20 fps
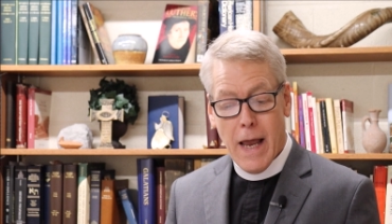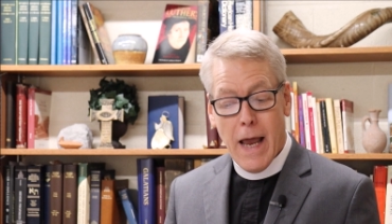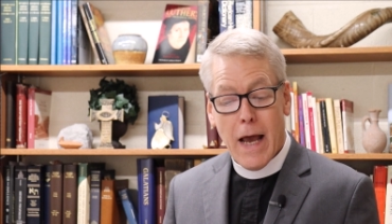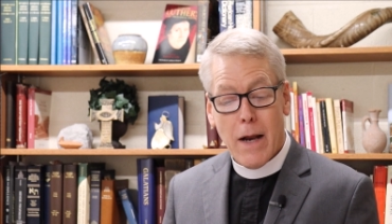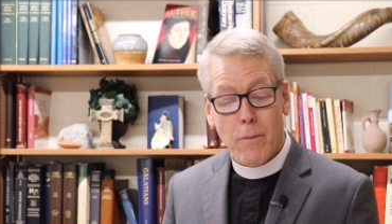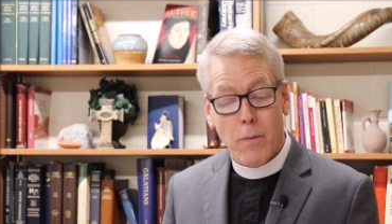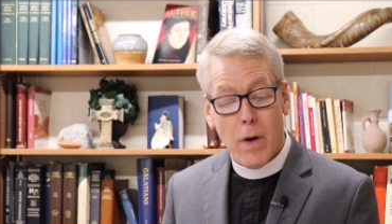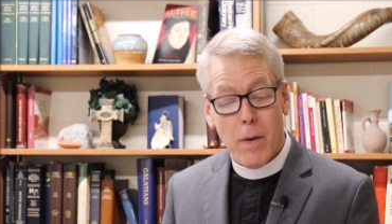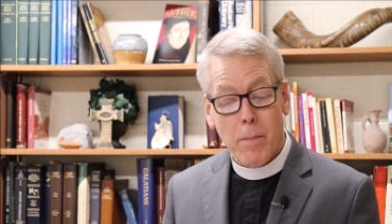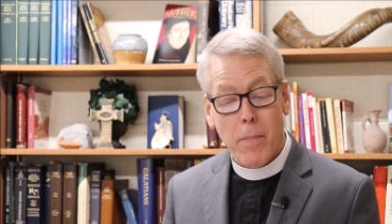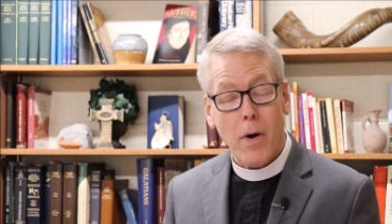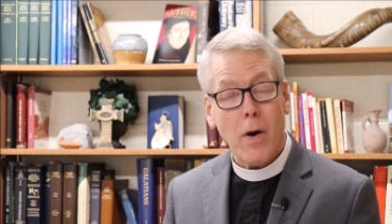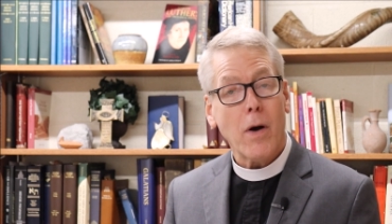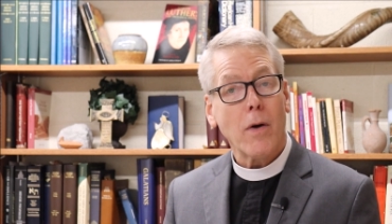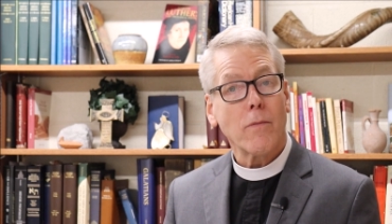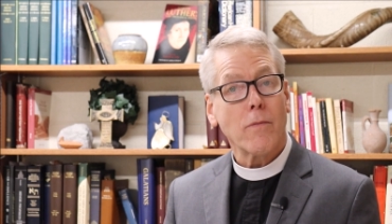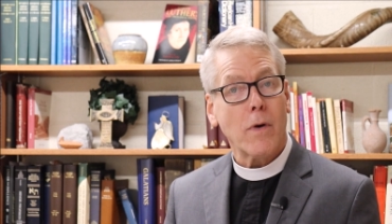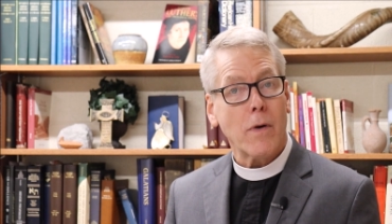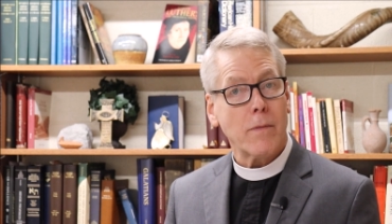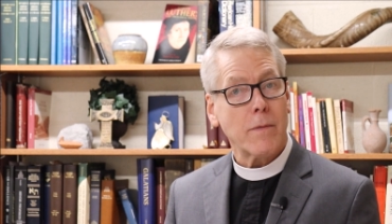and what
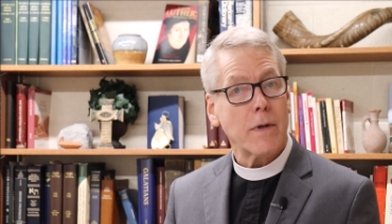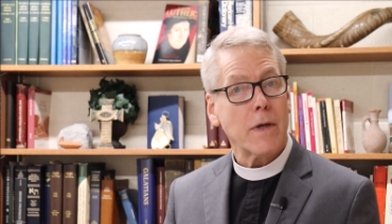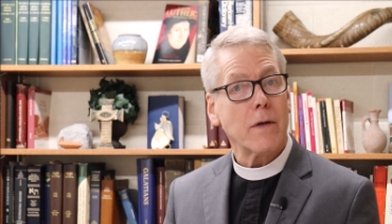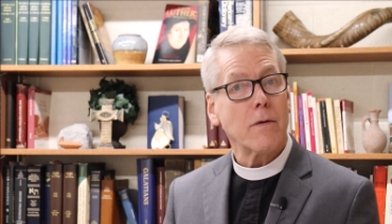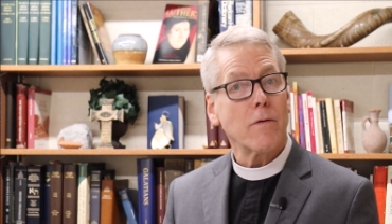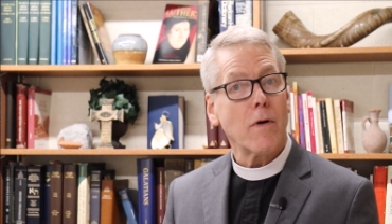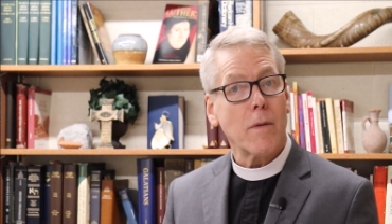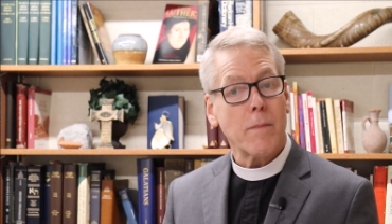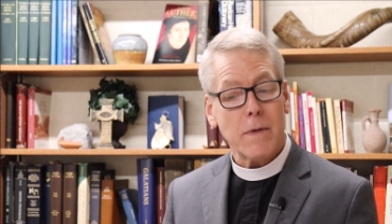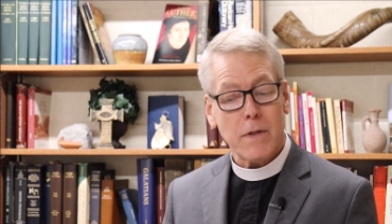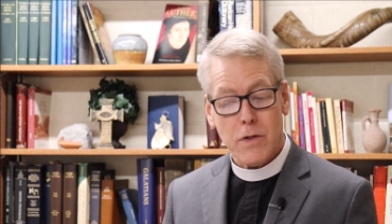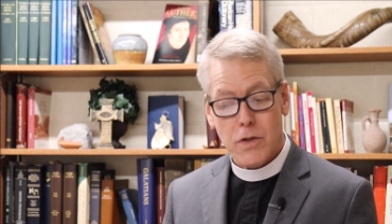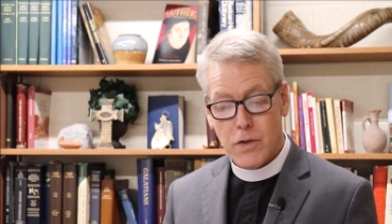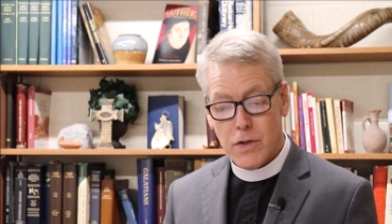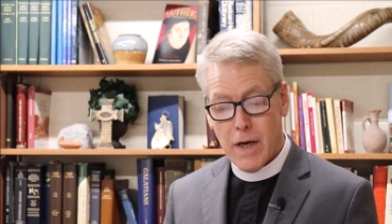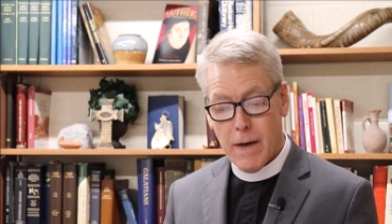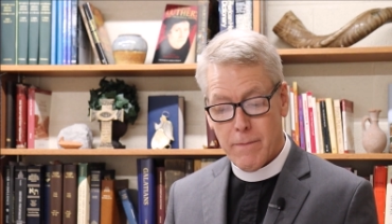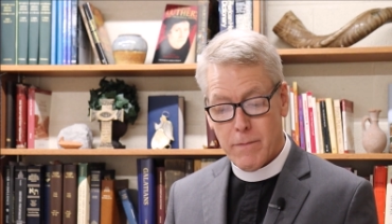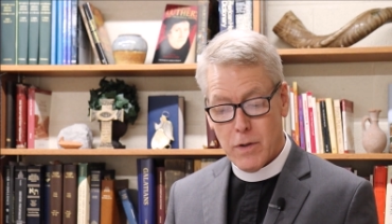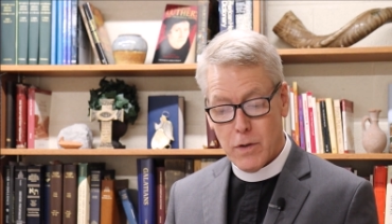Paul wrote in Romans
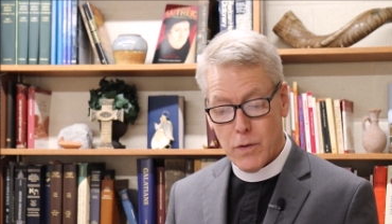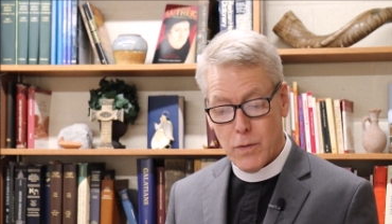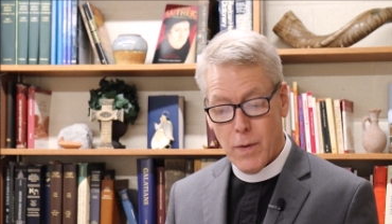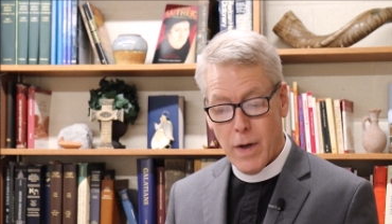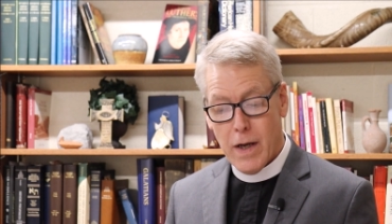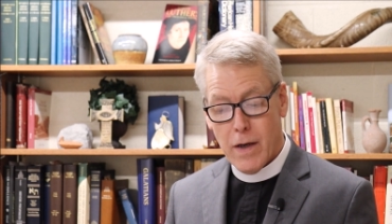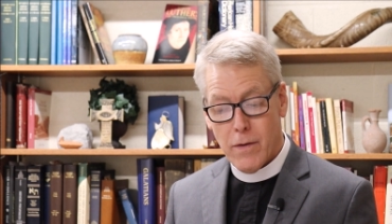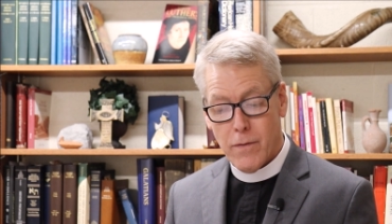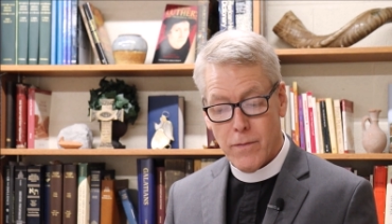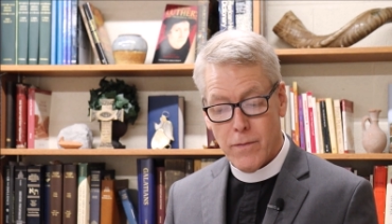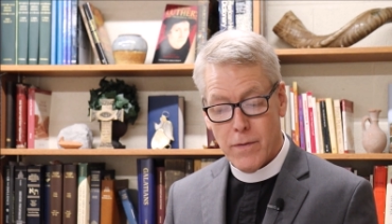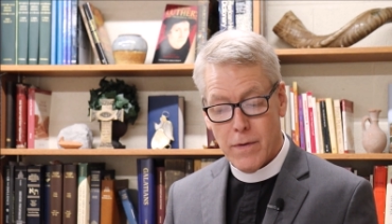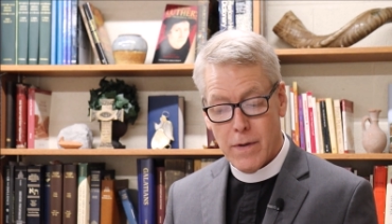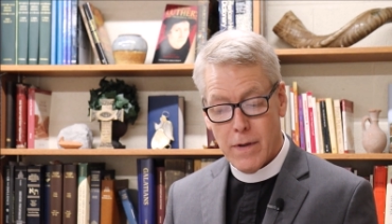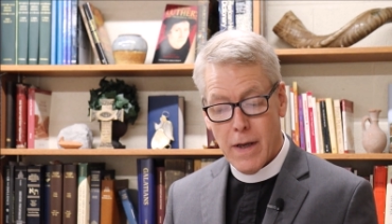chapter 12